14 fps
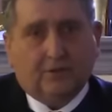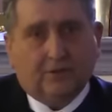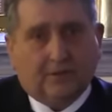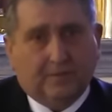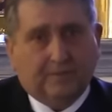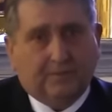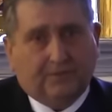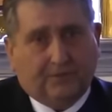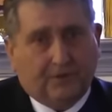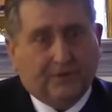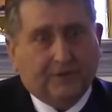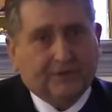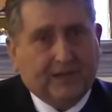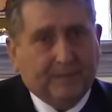took them
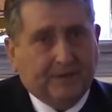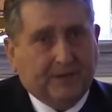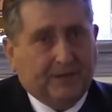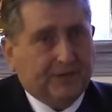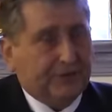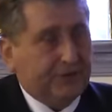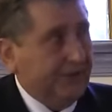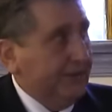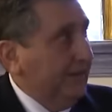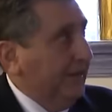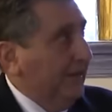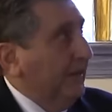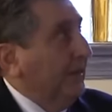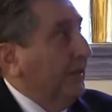for
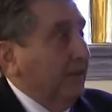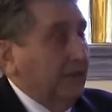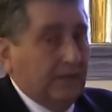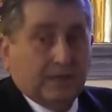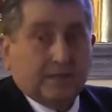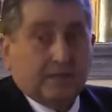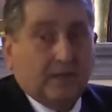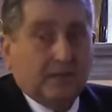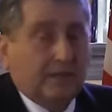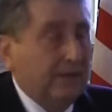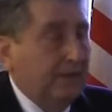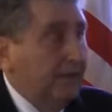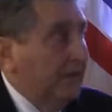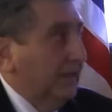examination. Next slide.